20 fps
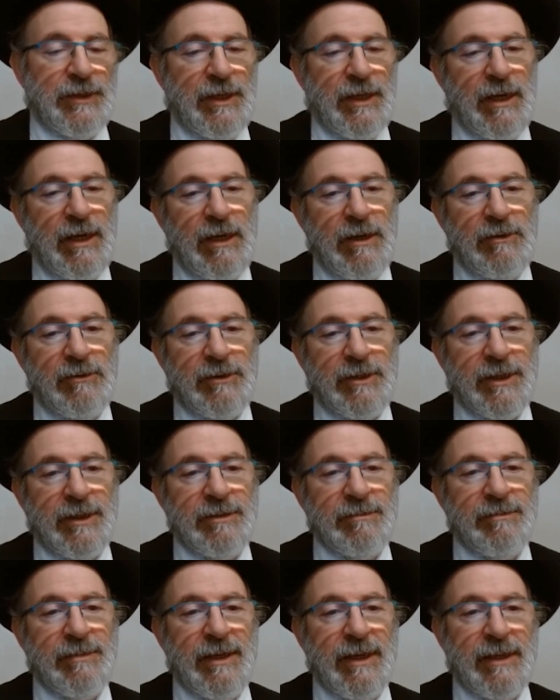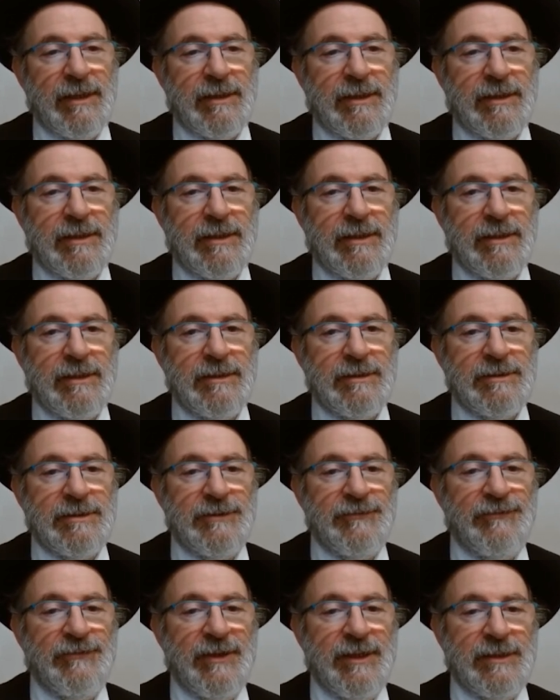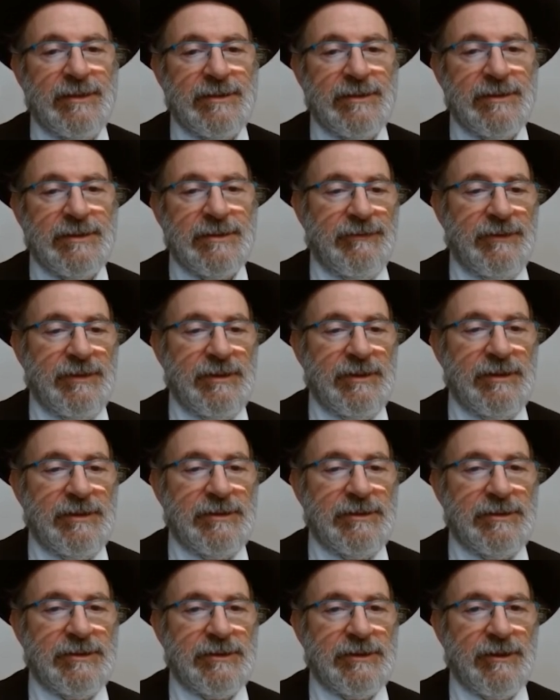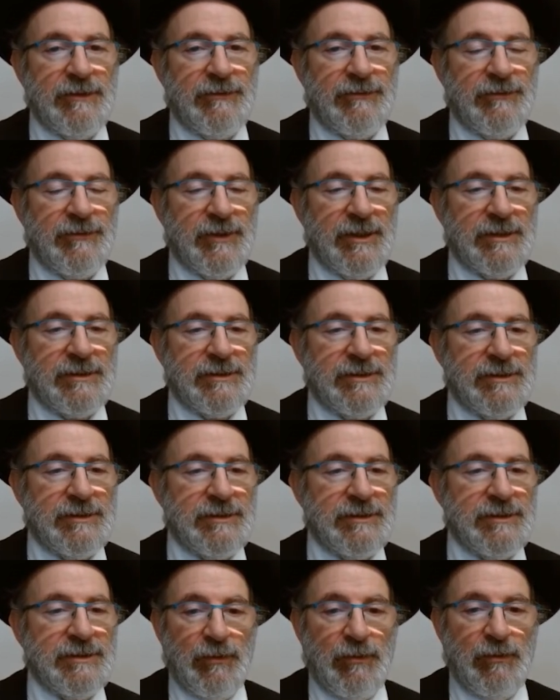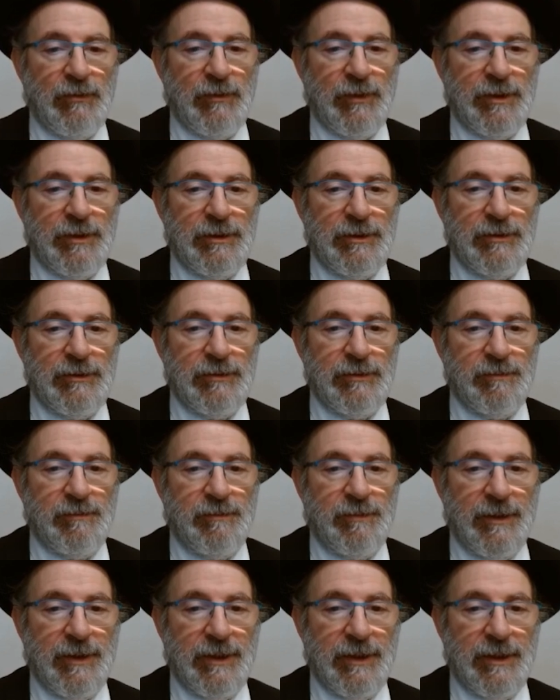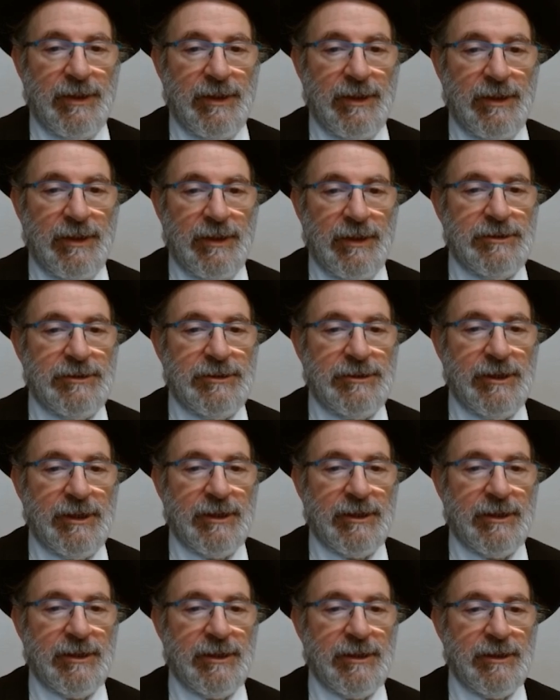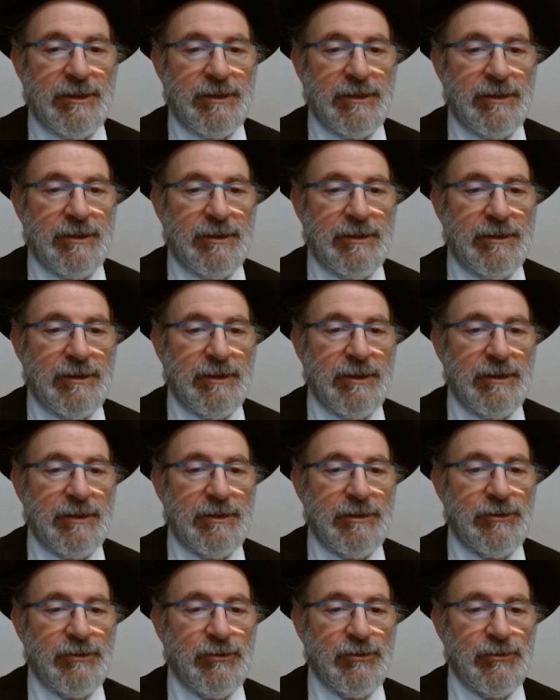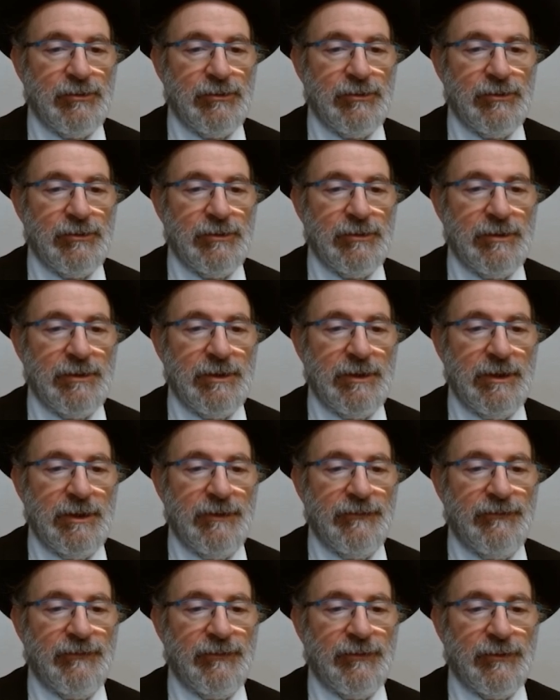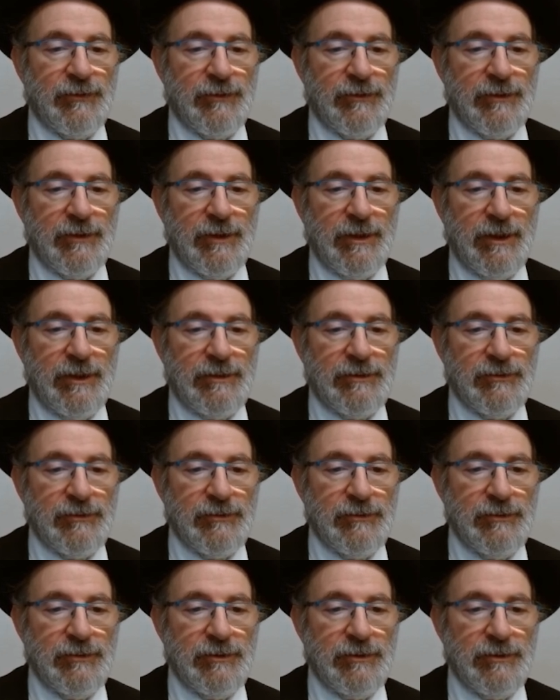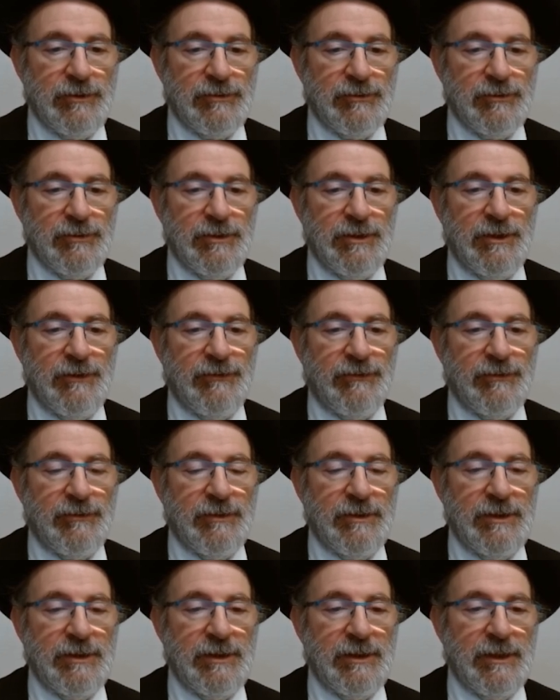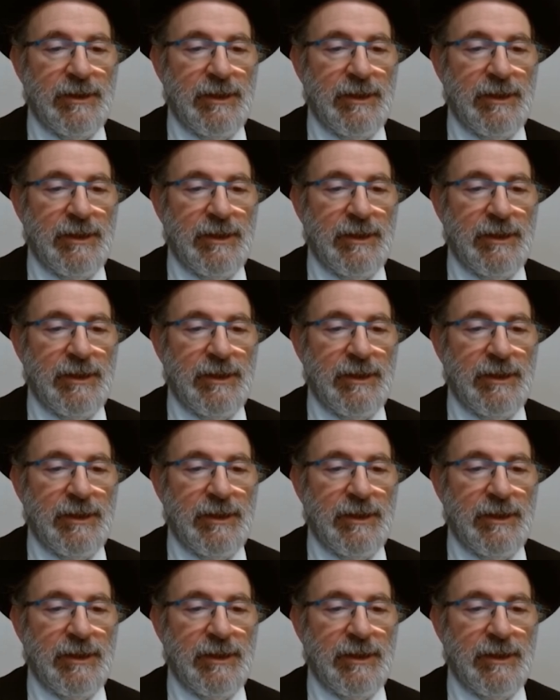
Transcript: How can black defend these threats? When you play check, king to e4 and rook to e3,